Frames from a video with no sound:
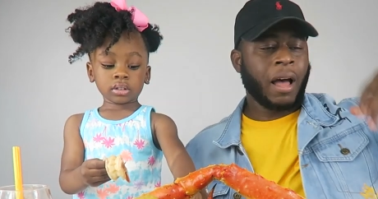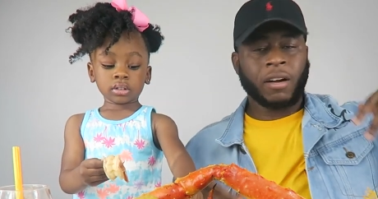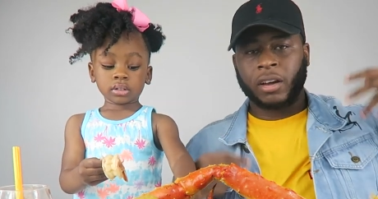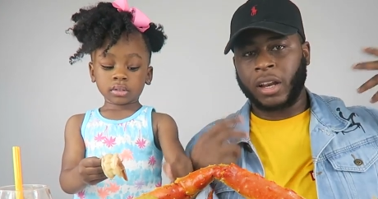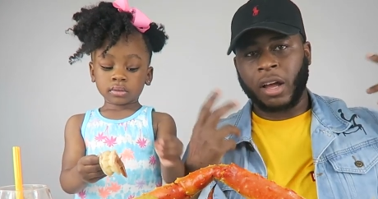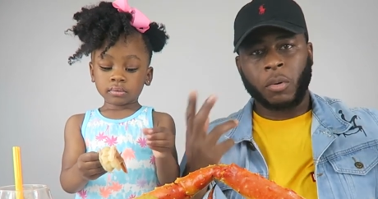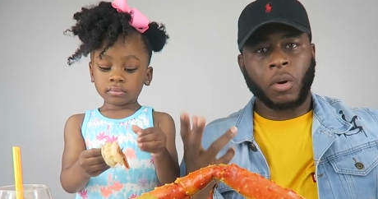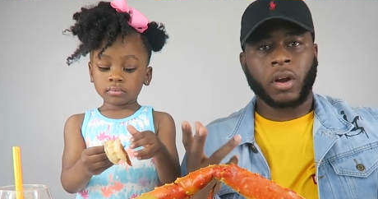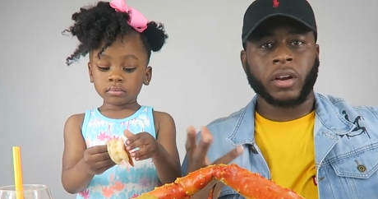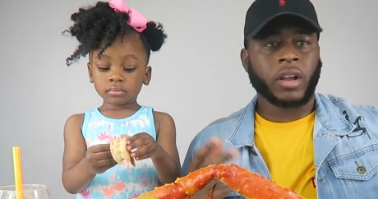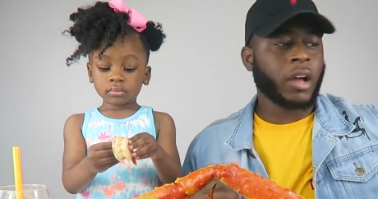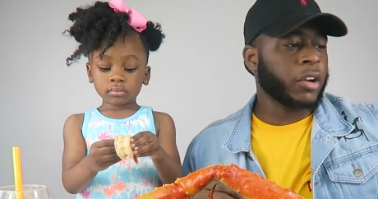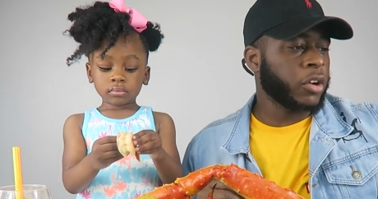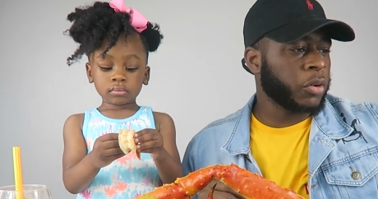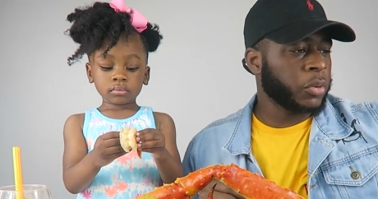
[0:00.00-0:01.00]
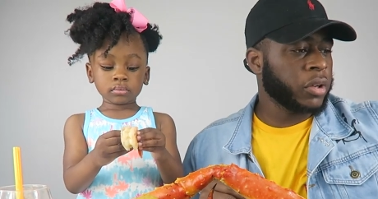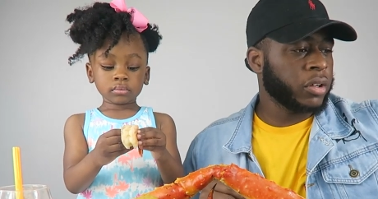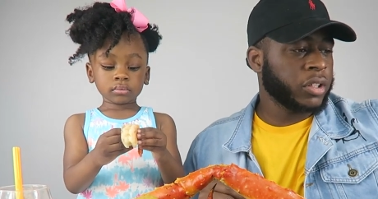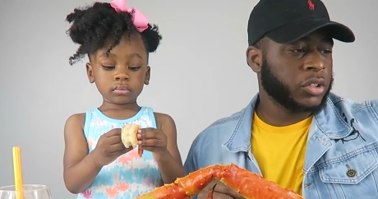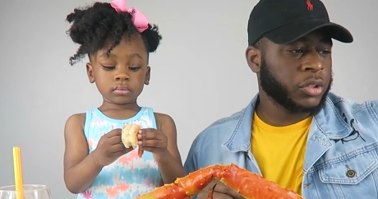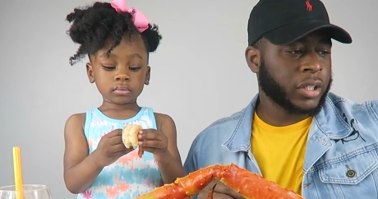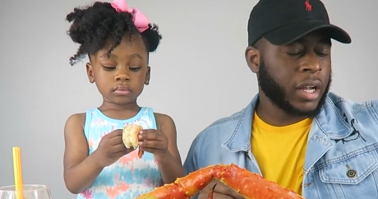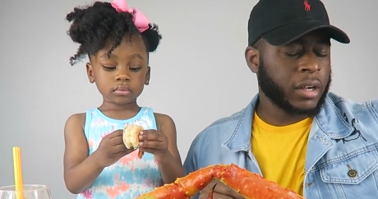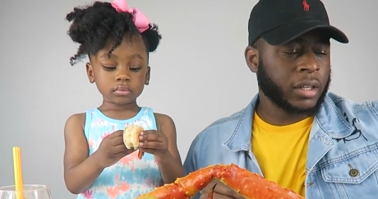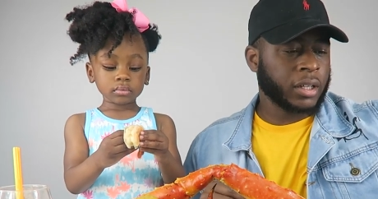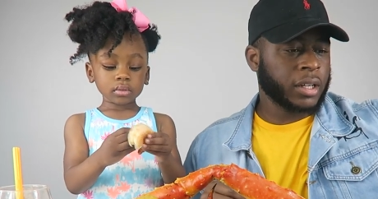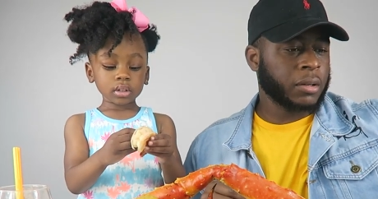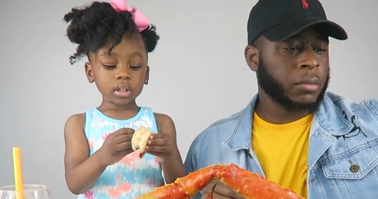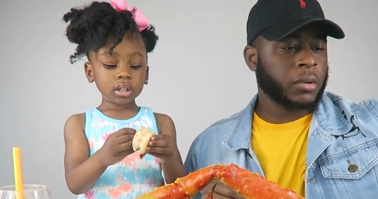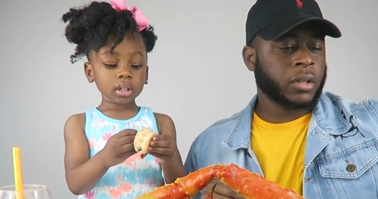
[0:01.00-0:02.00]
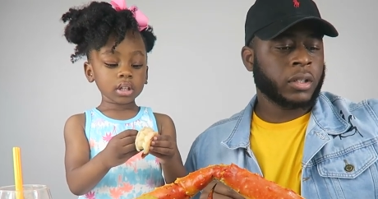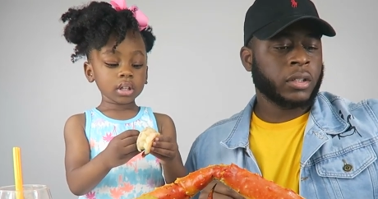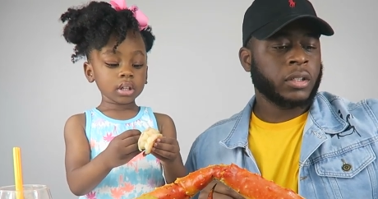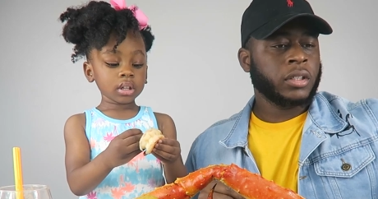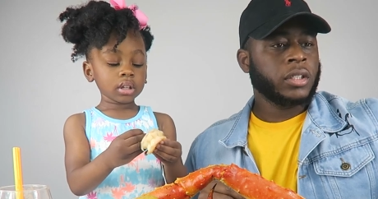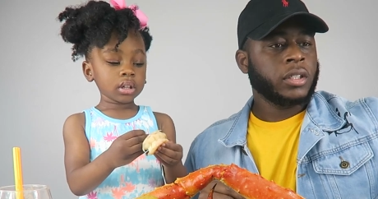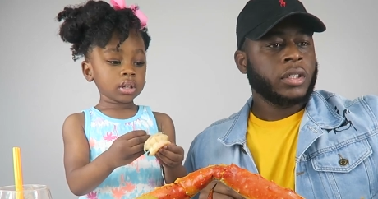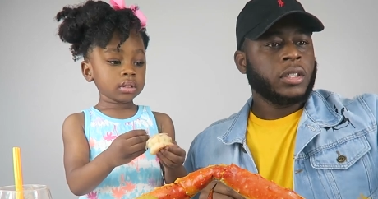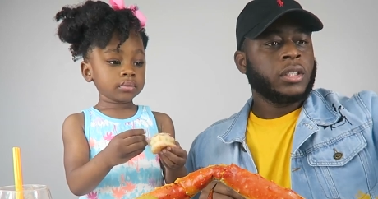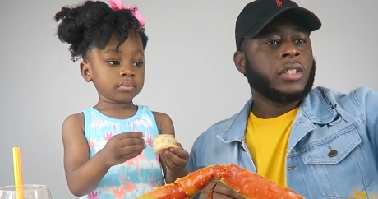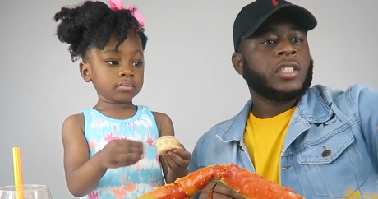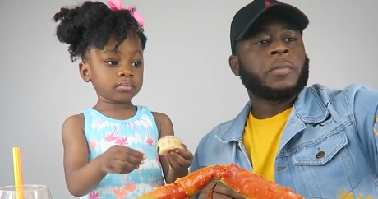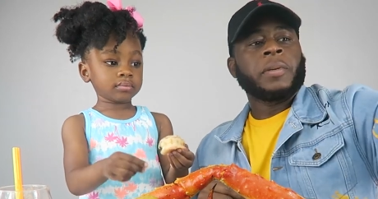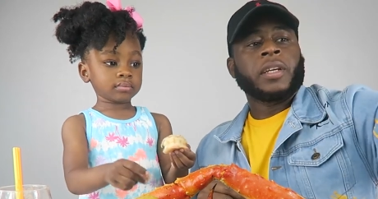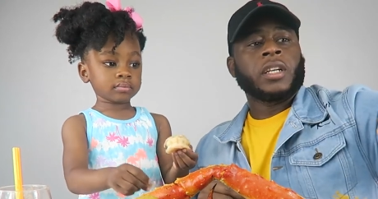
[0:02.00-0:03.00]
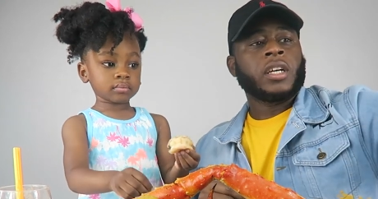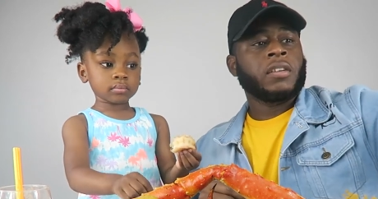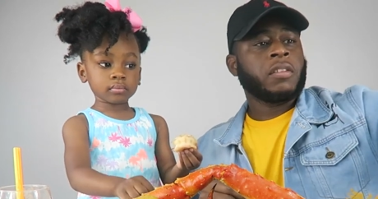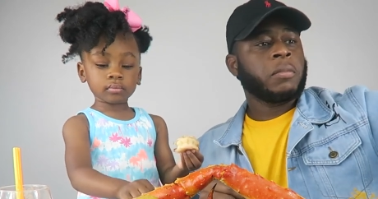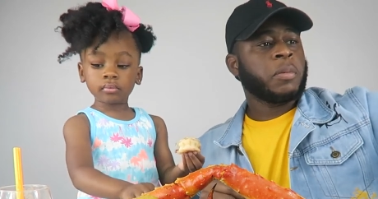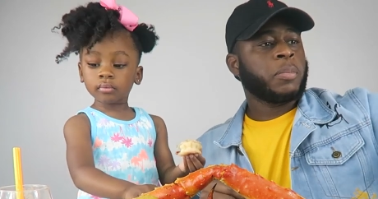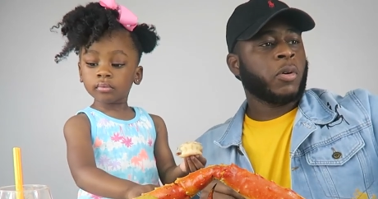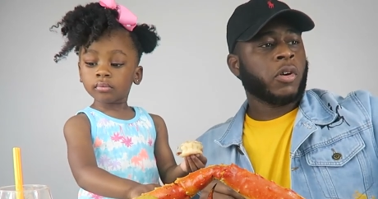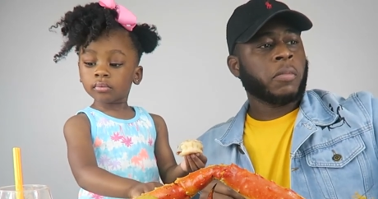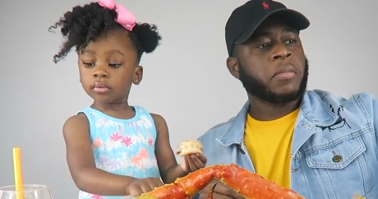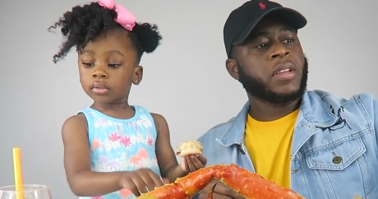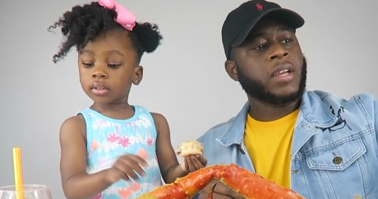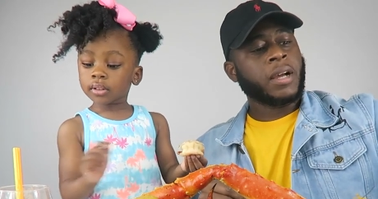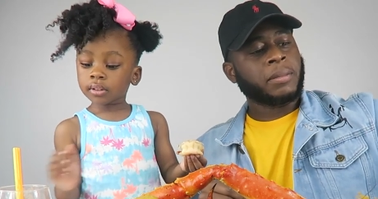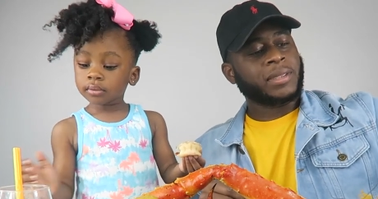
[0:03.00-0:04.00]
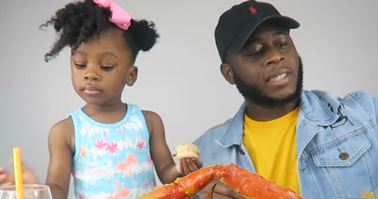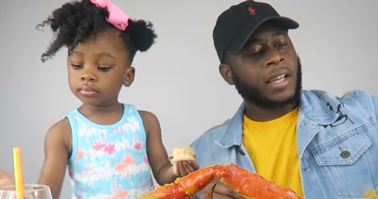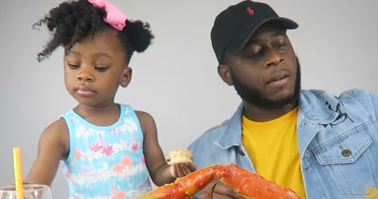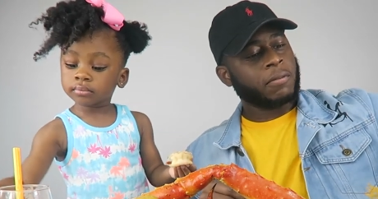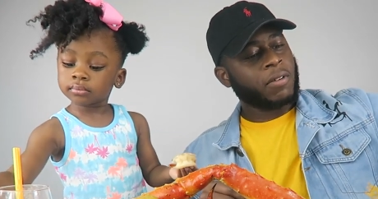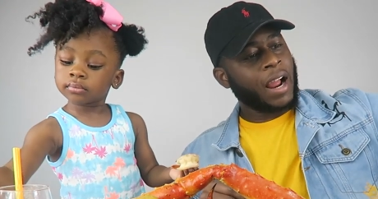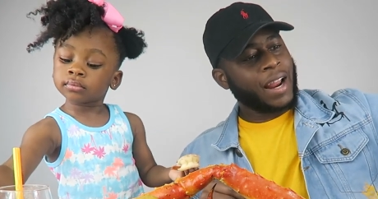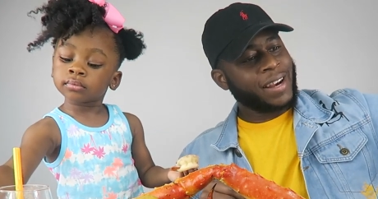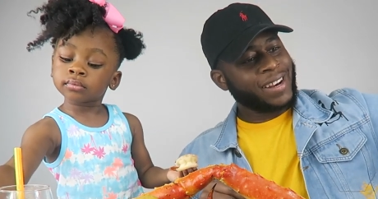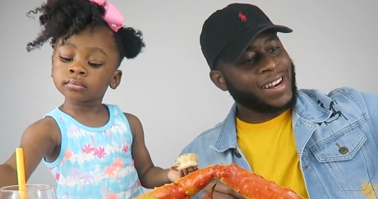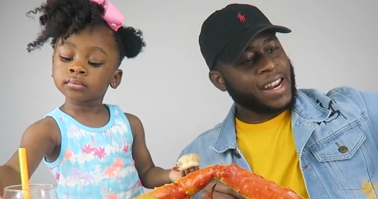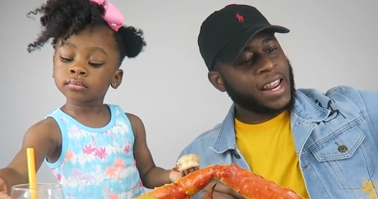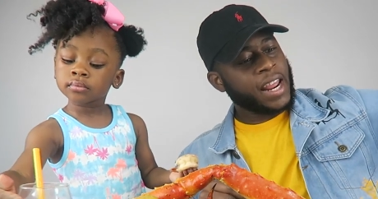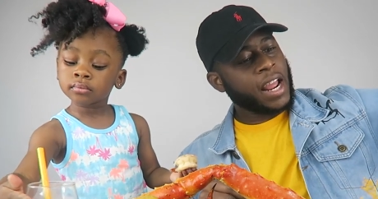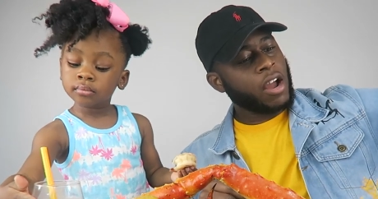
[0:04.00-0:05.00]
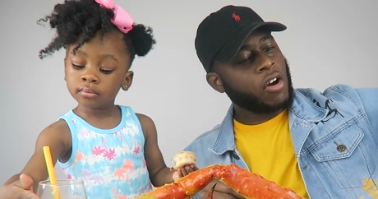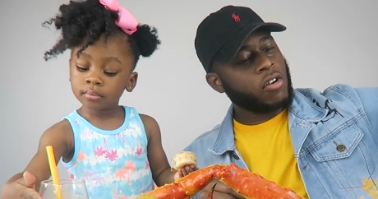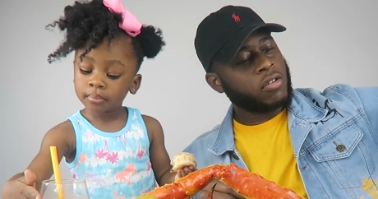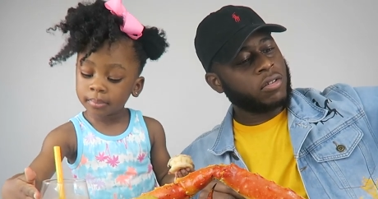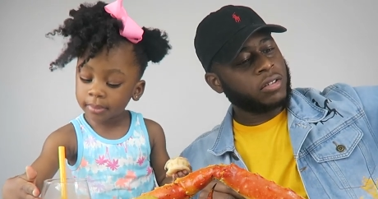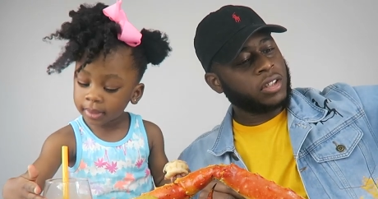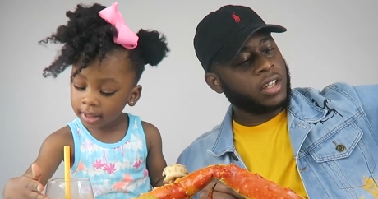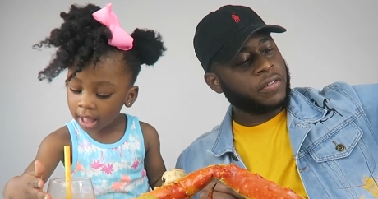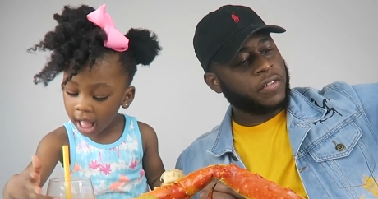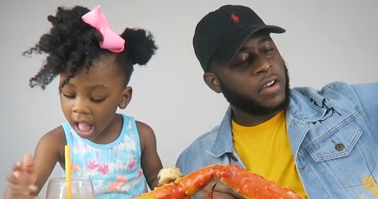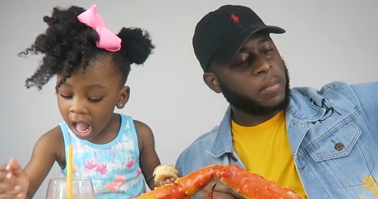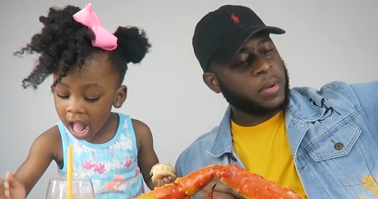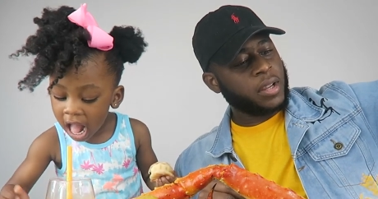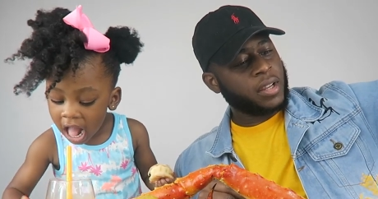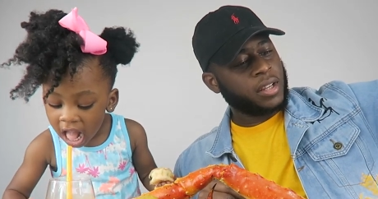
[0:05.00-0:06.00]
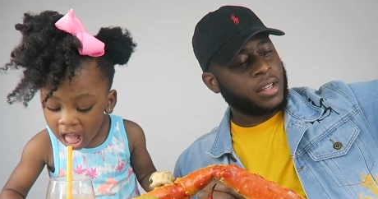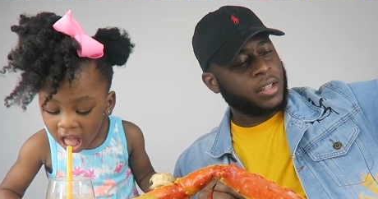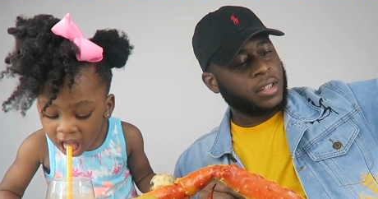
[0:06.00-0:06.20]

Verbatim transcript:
Speaker 1: alkaline water. Y'all know we only drink alkaline water. Speaking of, let me pour me up some right now. You feel me?